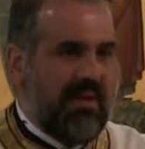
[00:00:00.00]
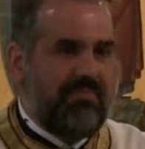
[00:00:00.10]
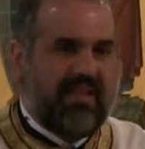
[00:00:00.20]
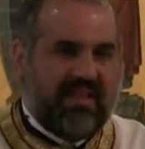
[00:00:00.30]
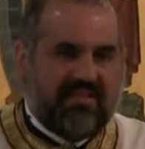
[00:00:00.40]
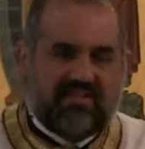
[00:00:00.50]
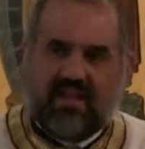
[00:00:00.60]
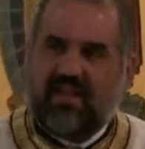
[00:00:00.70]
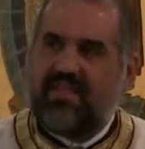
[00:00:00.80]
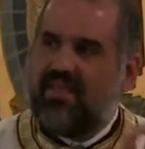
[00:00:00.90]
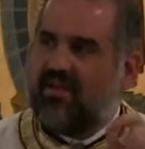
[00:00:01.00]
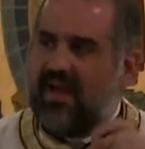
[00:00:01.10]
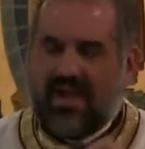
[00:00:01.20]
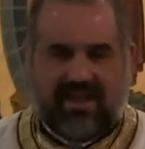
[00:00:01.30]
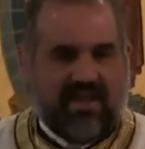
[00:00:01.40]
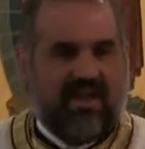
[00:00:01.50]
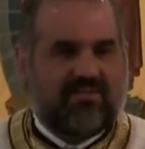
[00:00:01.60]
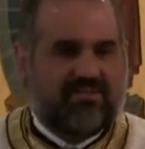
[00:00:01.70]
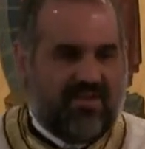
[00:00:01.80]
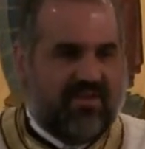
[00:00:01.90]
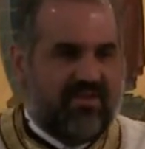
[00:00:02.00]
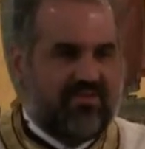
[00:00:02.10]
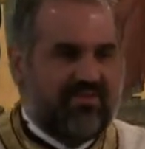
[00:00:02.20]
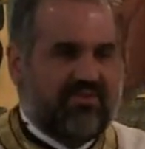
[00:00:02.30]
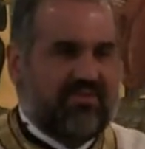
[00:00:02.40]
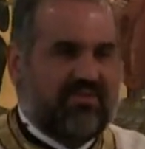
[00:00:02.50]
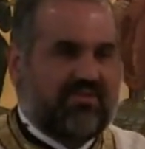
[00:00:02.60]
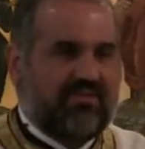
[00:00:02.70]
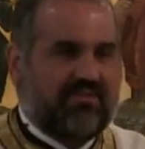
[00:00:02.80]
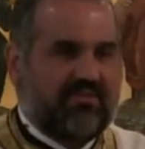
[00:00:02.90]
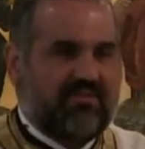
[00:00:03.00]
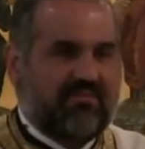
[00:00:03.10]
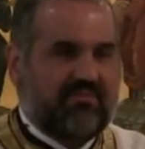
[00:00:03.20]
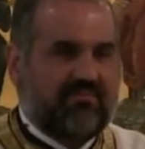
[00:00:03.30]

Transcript: by placing their icons in our churches?